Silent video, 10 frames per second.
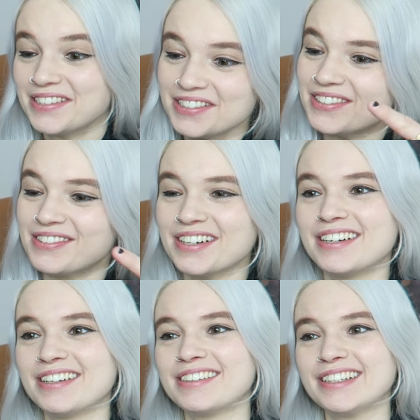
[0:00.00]
No!
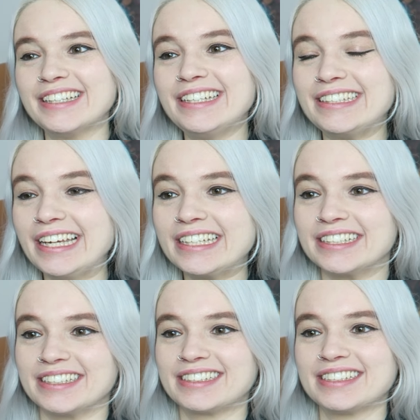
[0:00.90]
He
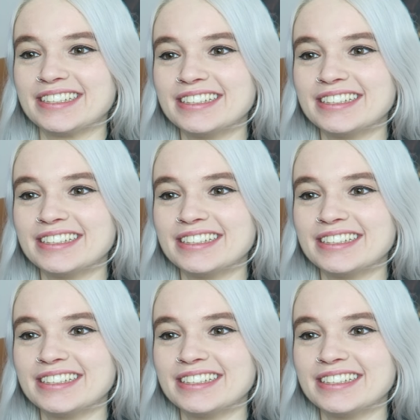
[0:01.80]
didn't!